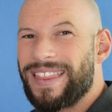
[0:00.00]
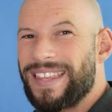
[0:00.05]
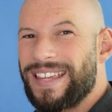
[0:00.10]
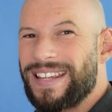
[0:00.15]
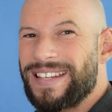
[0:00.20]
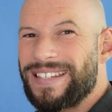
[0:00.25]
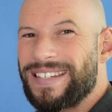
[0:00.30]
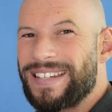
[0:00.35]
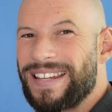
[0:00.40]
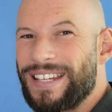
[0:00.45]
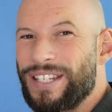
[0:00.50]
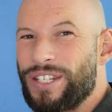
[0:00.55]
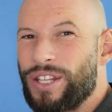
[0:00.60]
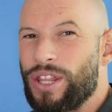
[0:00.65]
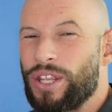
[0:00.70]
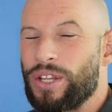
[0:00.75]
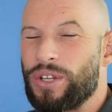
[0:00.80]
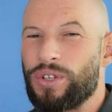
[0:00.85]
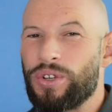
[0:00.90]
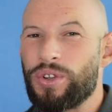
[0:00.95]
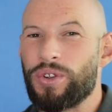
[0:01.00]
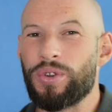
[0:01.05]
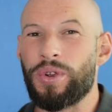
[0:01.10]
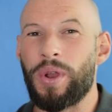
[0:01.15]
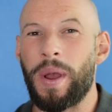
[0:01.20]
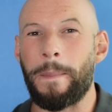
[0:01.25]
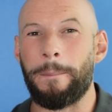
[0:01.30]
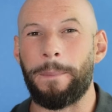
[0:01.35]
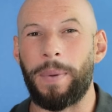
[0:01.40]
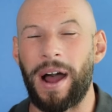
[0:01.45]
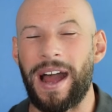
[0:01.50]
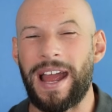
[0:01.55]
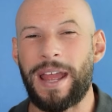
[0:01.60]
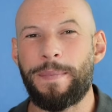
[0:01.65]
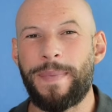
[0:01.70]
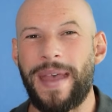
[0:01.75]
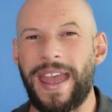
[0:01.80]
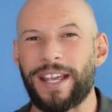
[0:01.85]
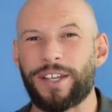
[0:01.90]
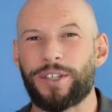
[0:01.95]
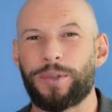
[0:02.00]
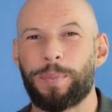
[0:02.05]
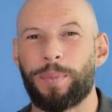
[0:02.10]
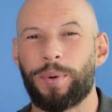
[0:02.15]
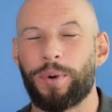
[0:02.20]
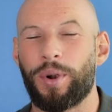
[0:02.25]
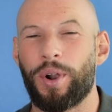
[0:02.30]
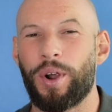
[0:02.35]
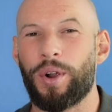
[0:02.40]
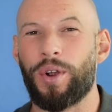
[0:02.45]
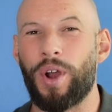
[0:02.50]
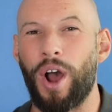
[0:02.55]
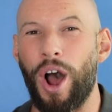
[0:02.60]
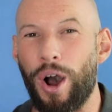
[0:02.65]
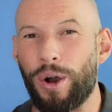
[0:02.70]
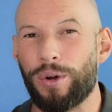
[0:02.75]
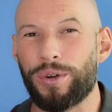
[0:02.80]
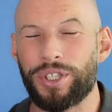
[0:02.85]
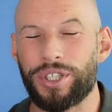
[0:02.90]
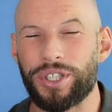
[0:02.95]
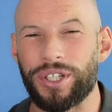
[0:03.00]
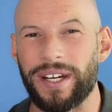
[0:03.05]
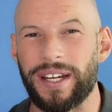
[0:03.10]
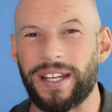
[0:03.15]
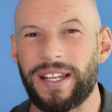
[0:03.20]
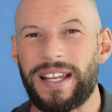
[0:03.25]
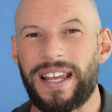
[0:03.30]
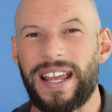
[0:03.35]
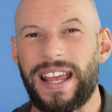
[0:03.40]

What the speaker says: This is the new BioMax PRO Ultra.